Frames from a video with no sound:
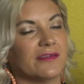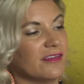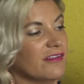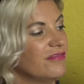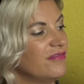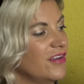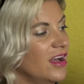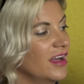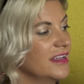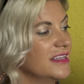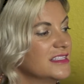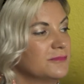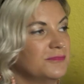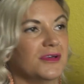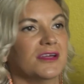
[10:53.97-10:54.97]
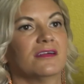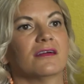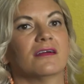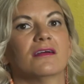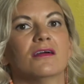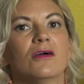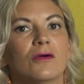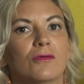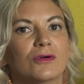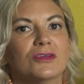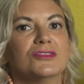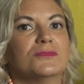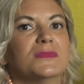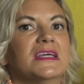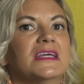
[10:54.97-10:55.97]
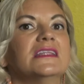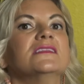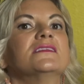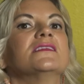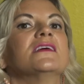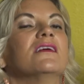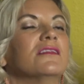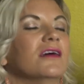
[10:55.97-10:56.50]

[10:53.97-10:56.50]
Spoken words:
The font is bigger, which means